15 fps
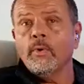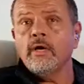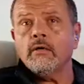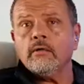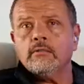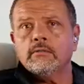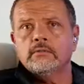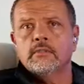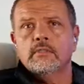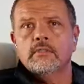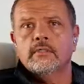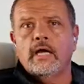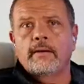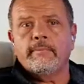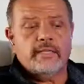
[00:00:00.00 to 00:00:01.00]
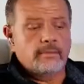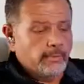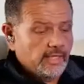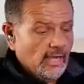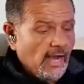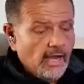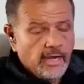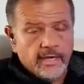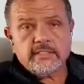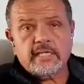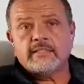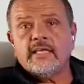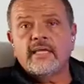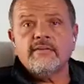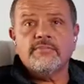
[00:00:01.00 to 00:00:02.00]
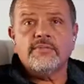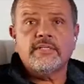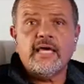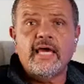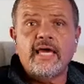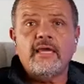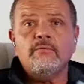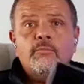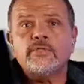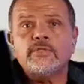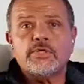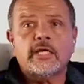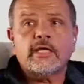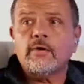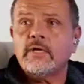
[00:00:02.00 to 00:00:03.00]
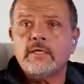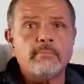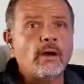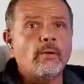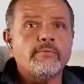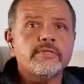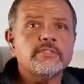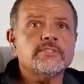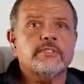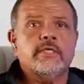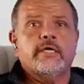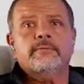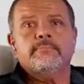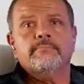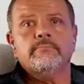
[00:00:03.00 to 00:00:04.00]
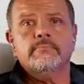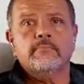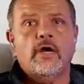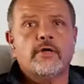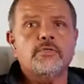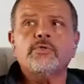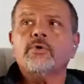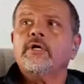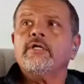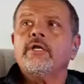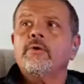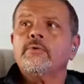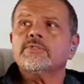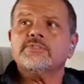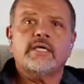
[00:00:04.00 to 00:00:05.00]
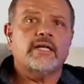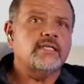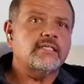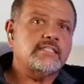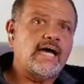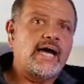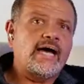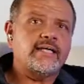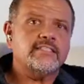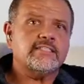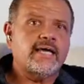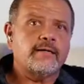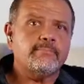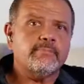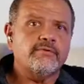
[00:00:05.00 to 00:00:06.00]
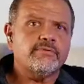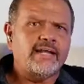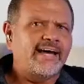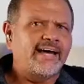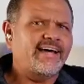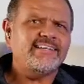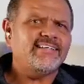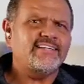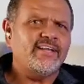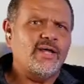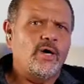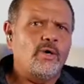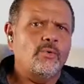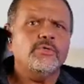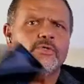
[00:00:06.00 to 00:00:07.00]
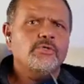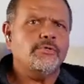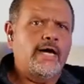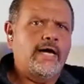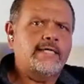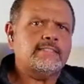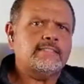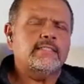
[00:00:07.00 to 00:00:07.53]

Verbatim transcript: will. Yeah. I mean, because at the end of the day, we check our email with this thing. Are you right. going to notice that a dot is not above an I? No, you're not.